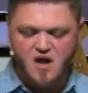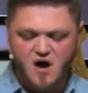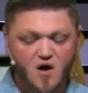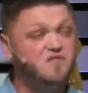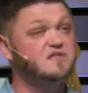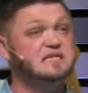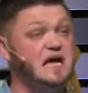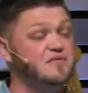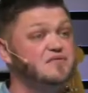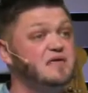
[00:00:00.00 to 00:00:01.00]
over
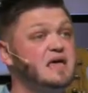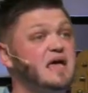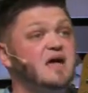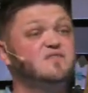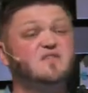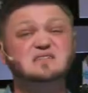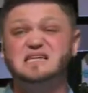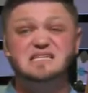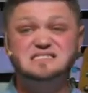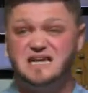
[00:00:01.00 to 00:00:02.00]
death. And friends,
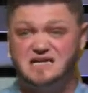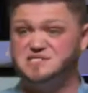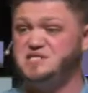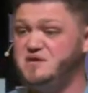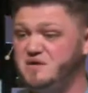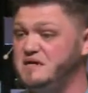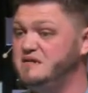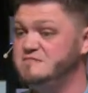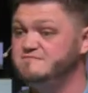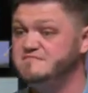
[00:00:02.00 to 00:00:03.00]
it's not a secret.
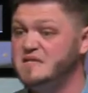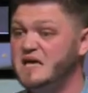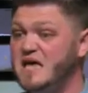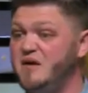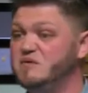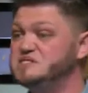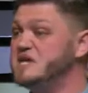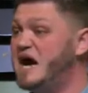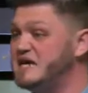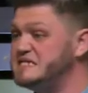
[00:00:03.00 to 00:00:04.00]
It was
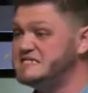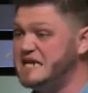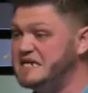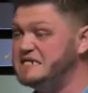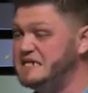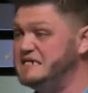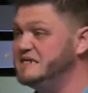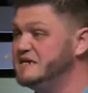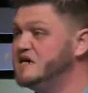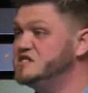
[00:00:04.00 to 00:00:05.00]
not
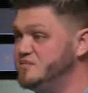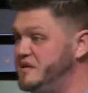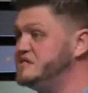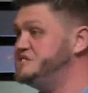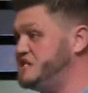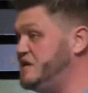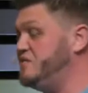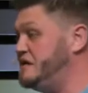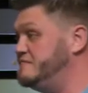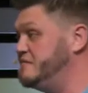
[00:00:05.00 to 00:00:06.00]
intended to be a
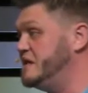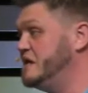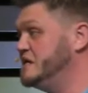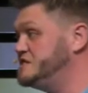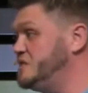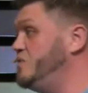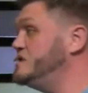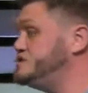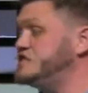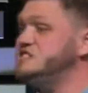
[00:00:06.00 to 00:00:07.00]
secret. See,
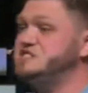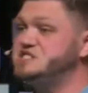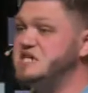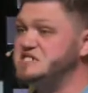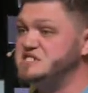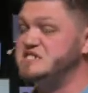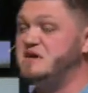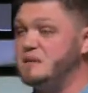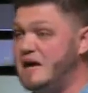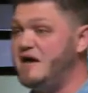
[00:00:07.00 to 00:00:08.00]
what Jesus does in
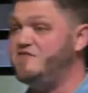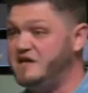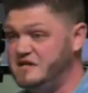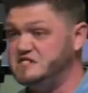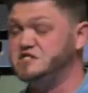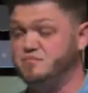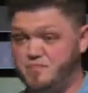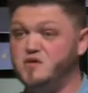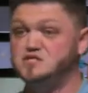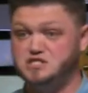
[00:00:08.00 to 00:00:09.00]
our life, it is
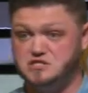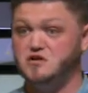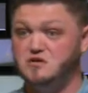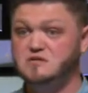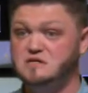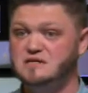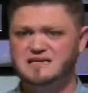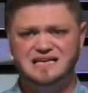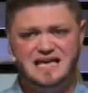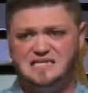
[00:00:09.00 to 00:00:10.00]
personal,
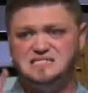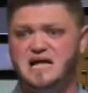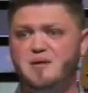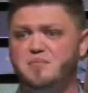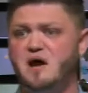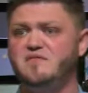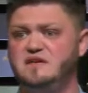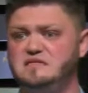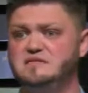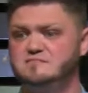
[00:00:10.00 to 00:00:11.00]
it's not
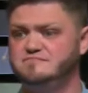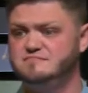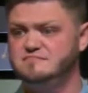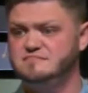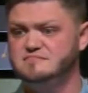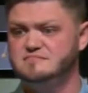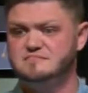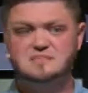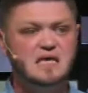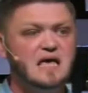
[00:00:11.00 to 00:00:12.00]
private.
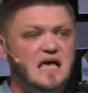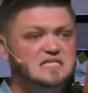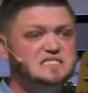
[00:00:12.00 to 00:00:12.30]
It's